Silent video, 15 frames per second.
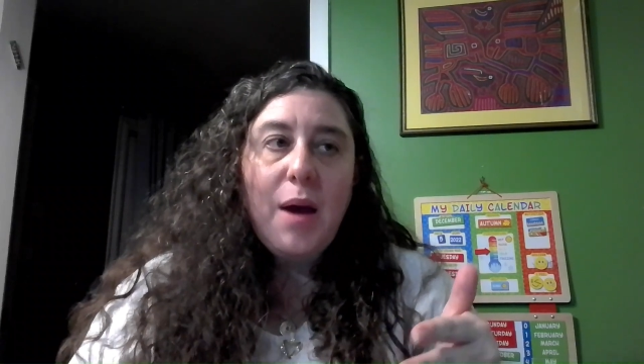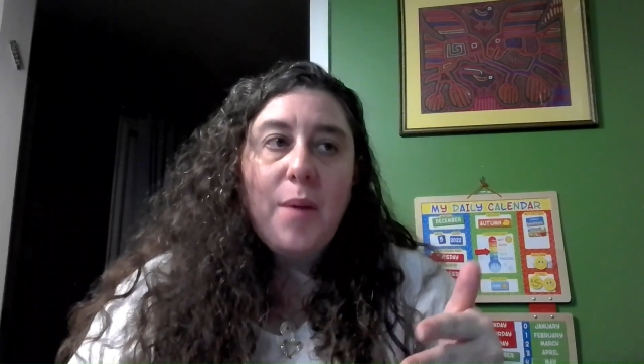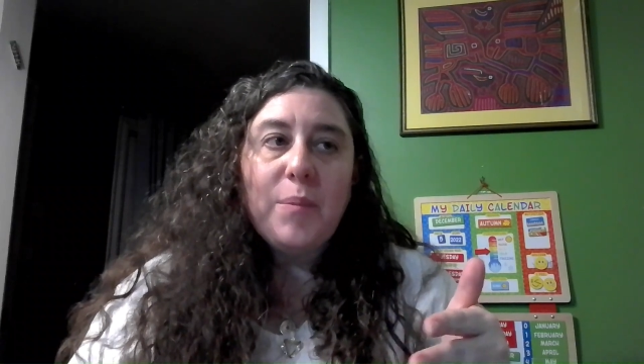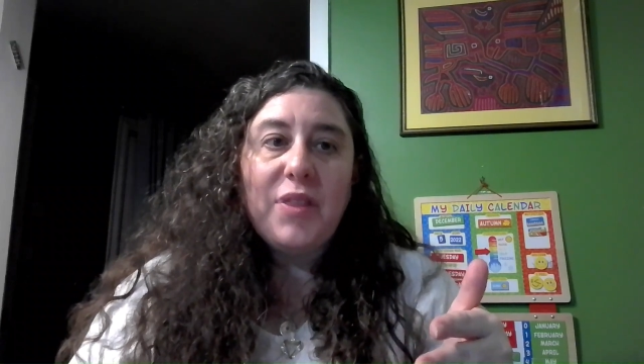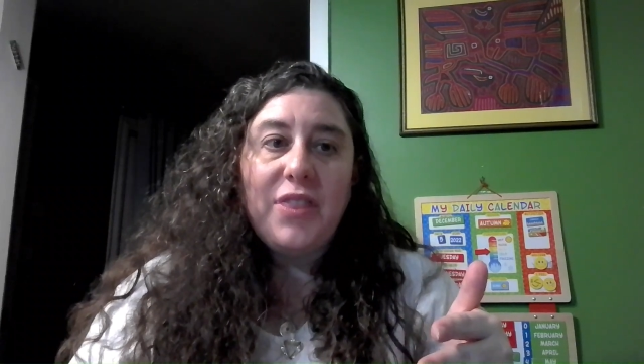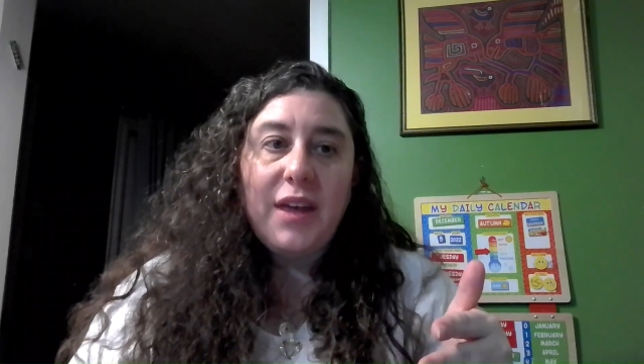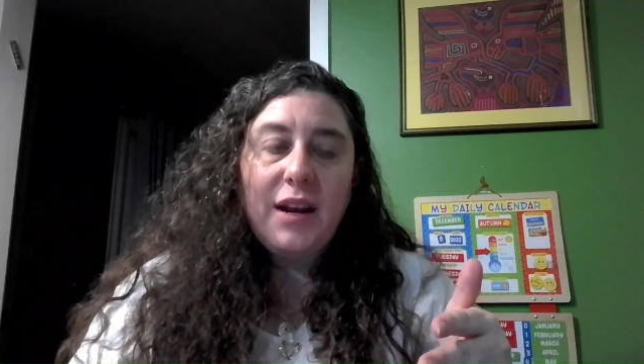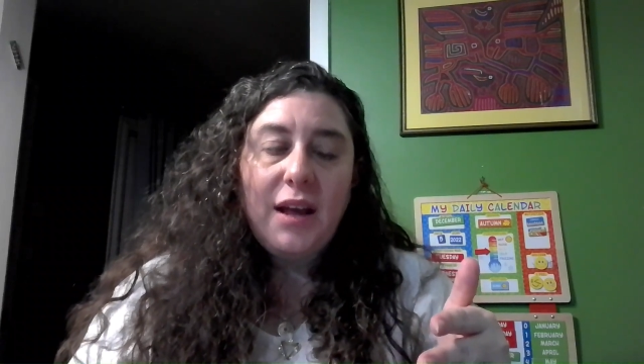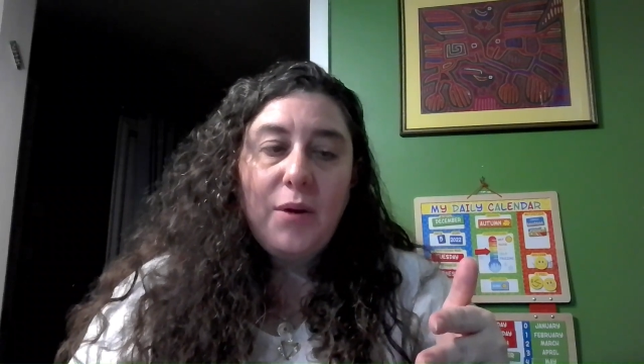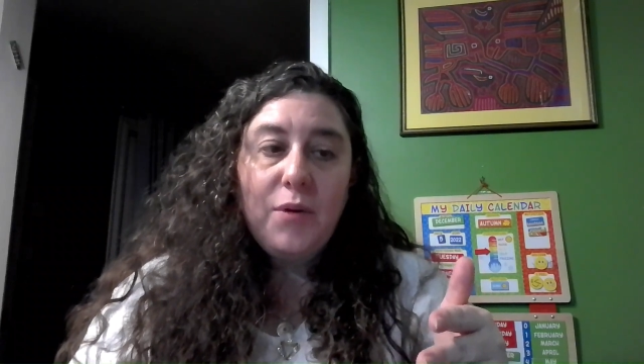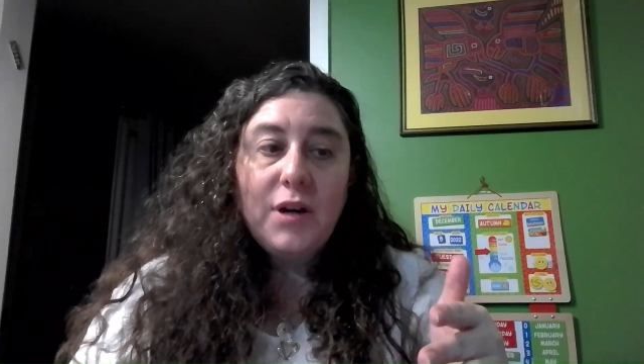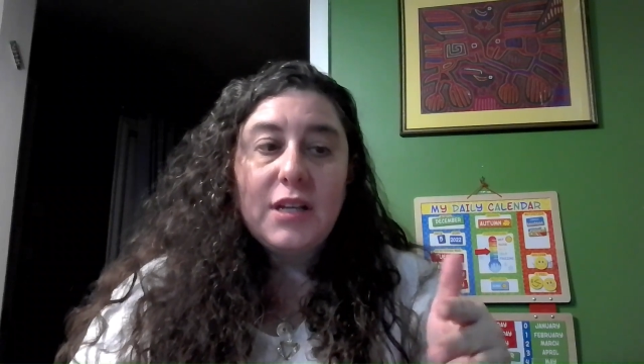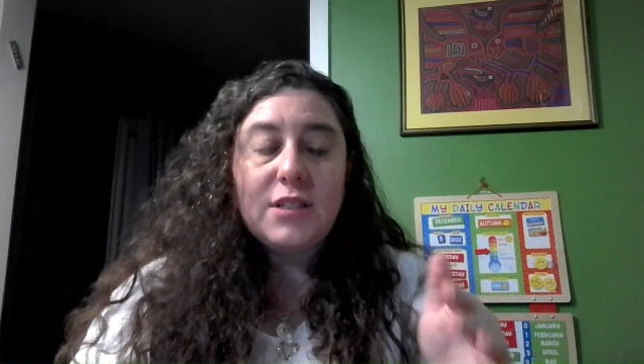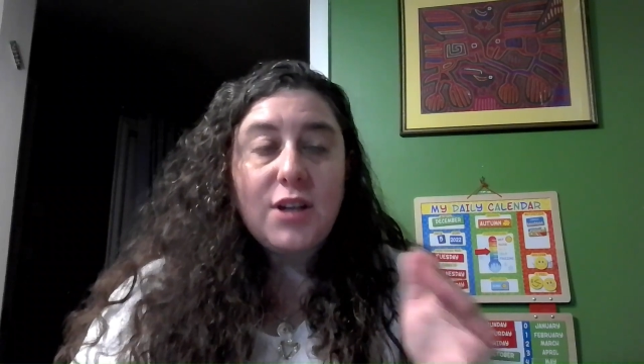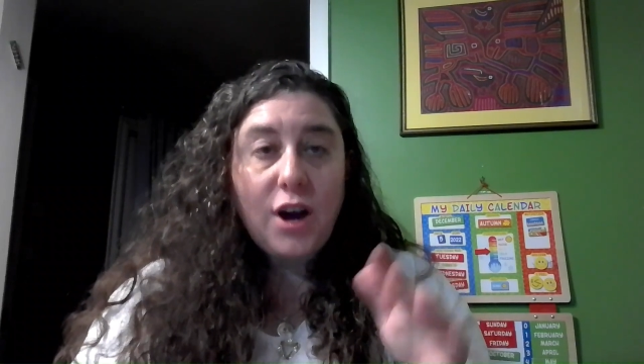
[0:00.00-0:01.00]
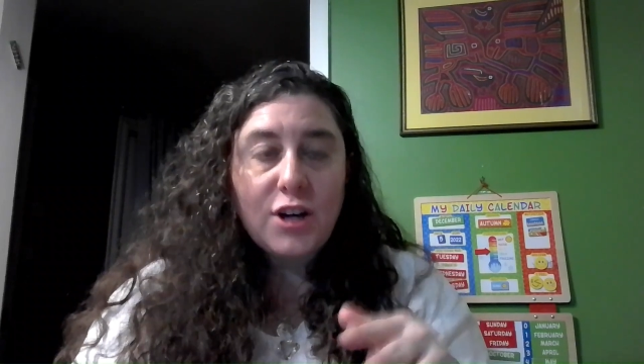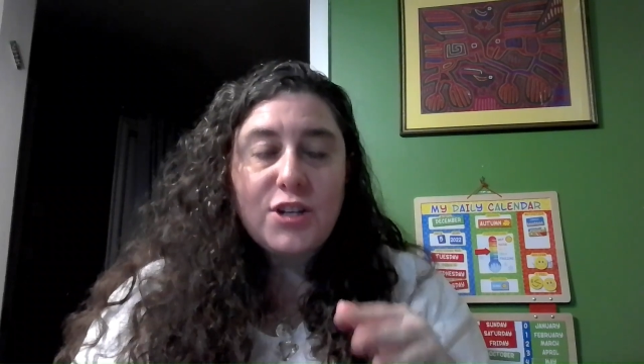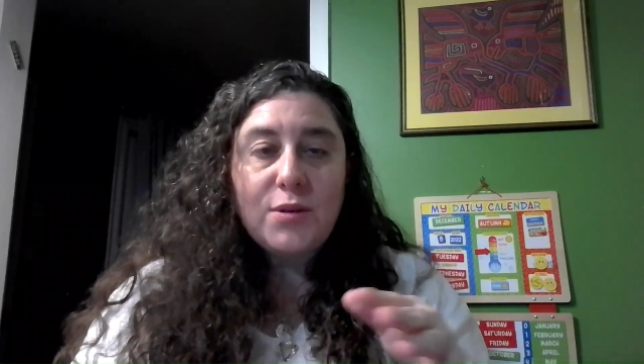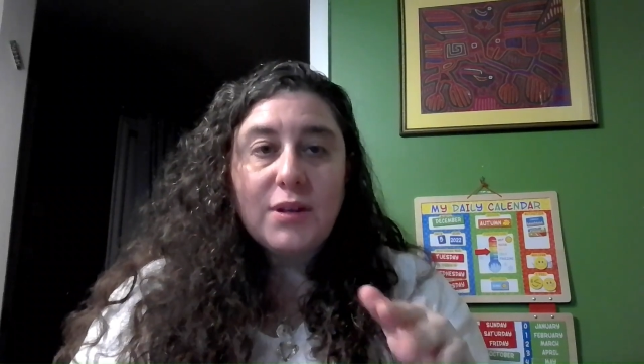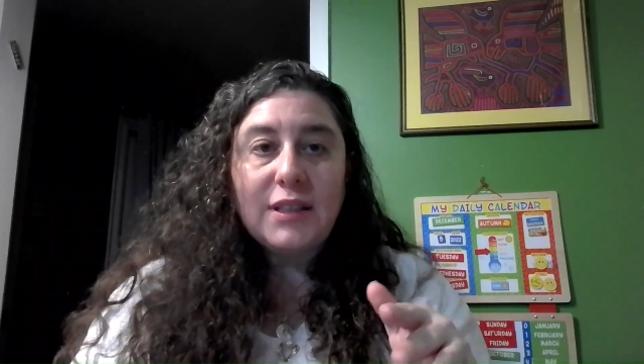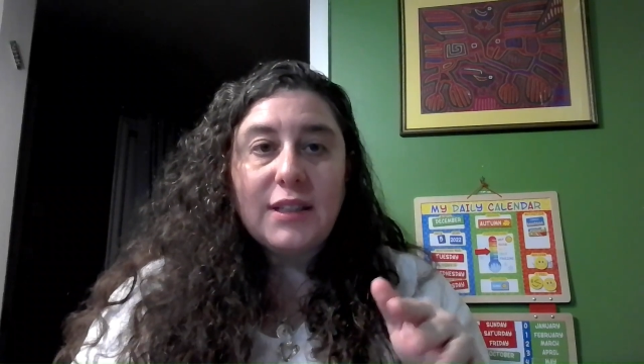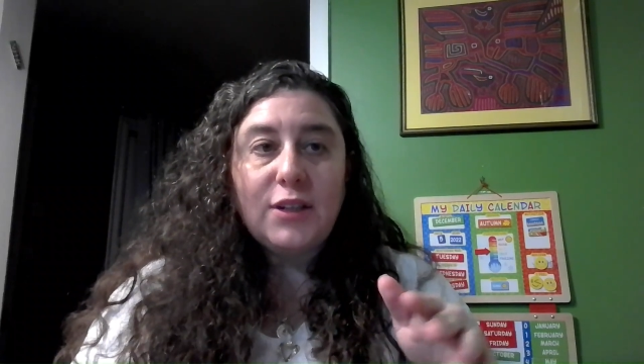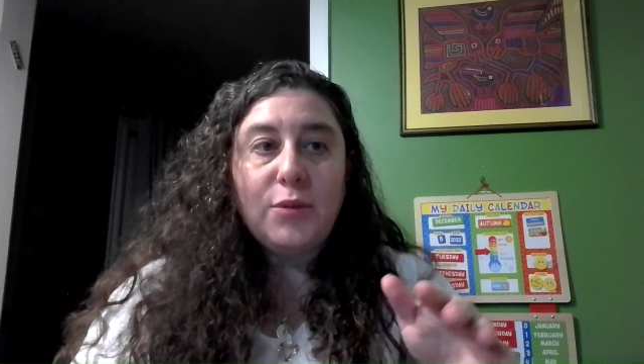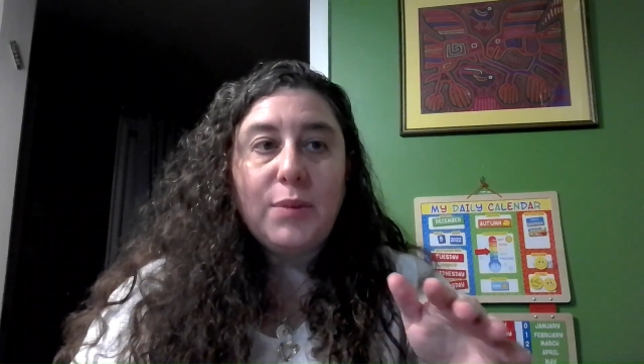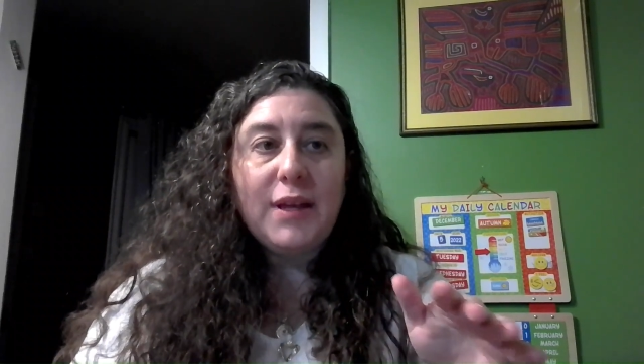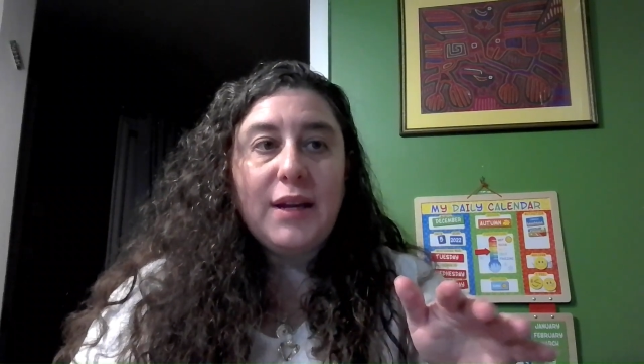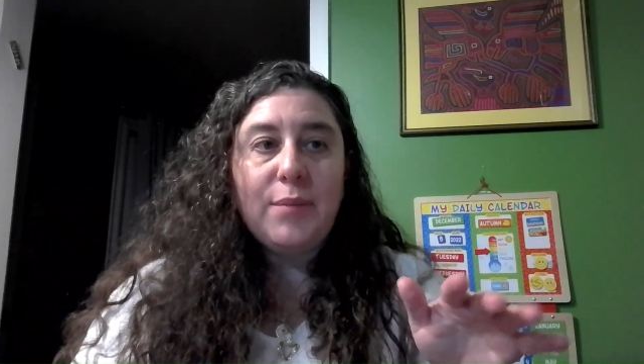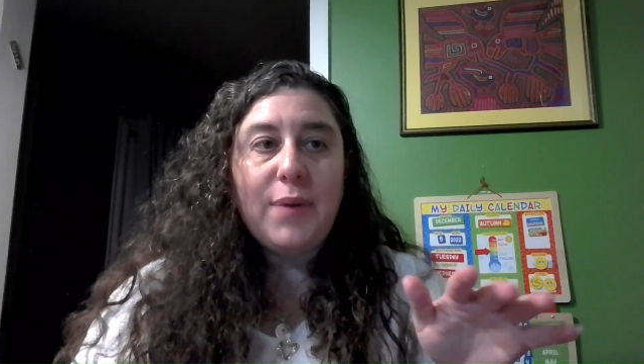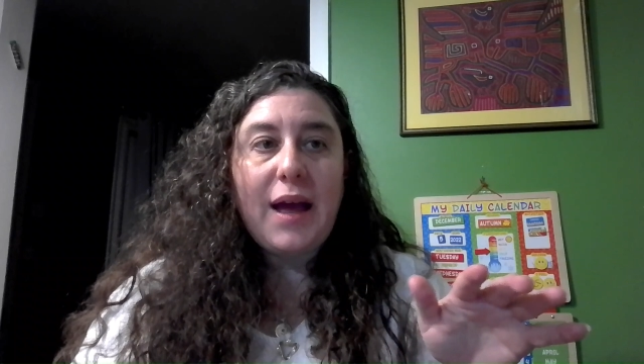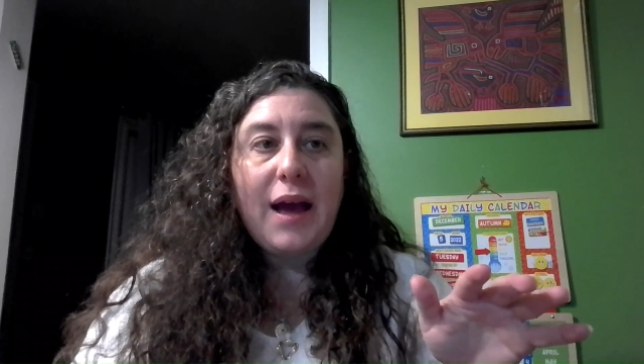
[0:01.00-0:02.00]
But then I want to talk to you a little bit
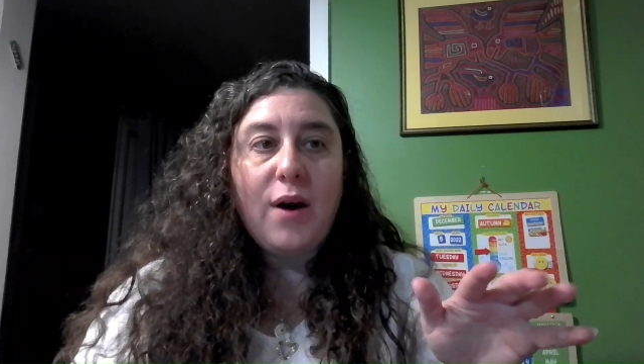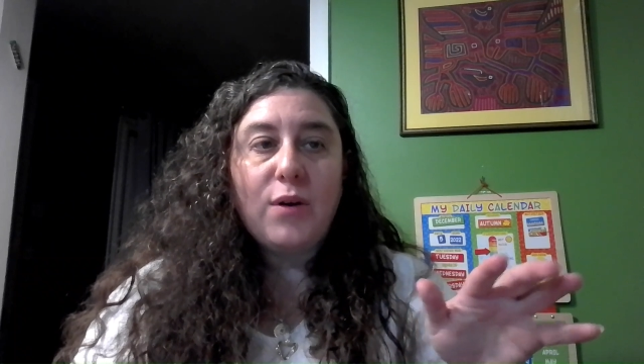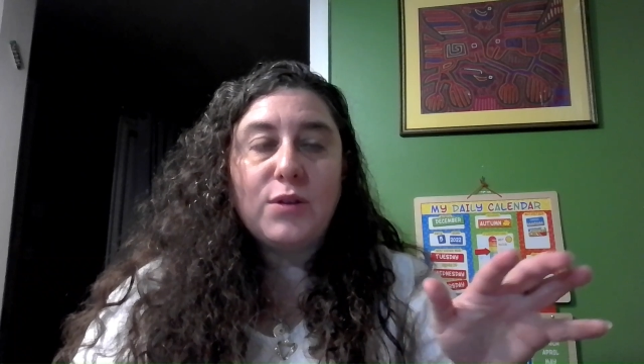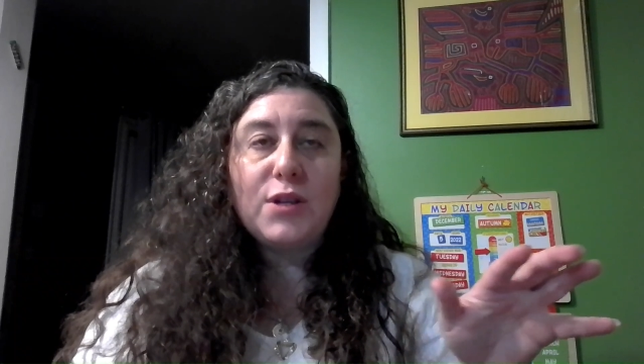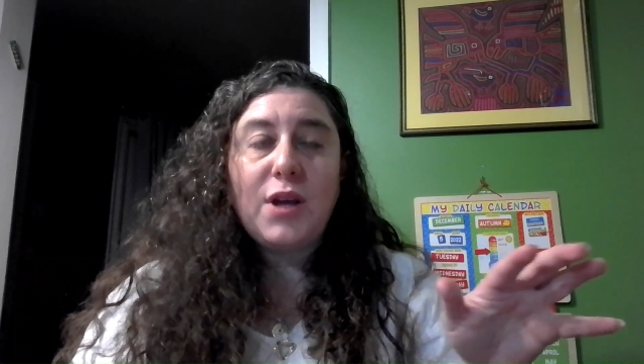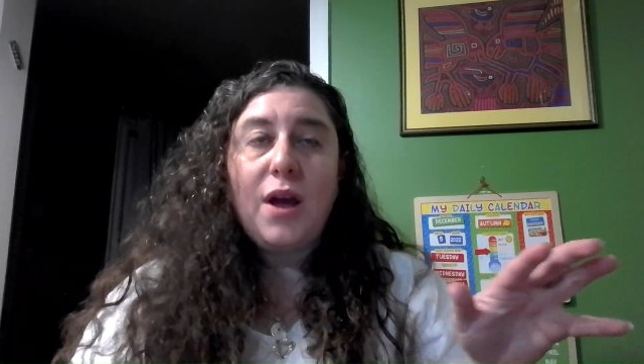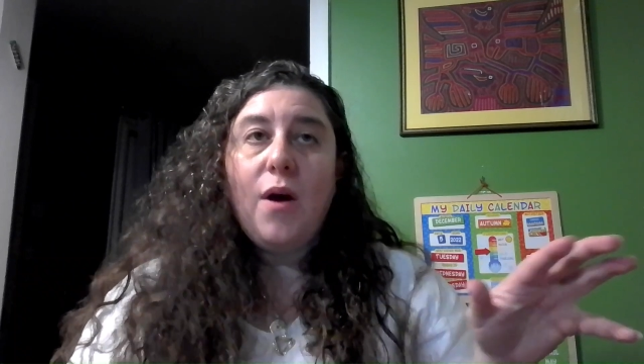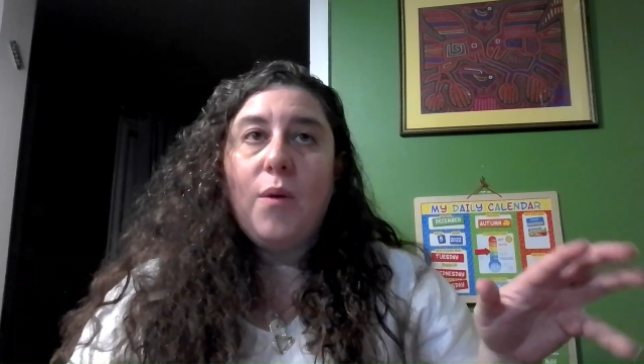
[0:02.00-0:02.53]
about